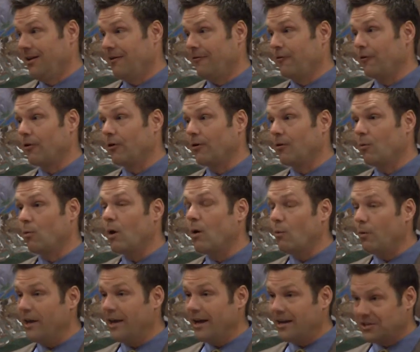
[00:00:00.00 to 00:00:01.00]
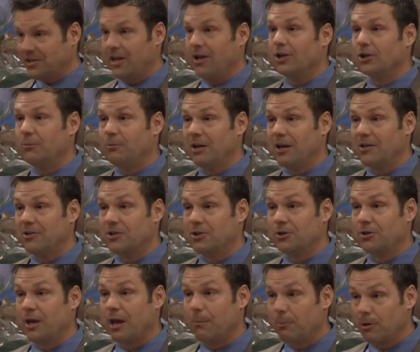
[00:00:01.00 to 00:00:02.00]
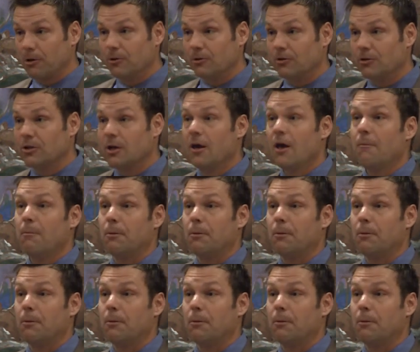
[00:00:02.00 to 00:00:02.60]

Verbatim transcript: for what we exhale to be considered a pollutant.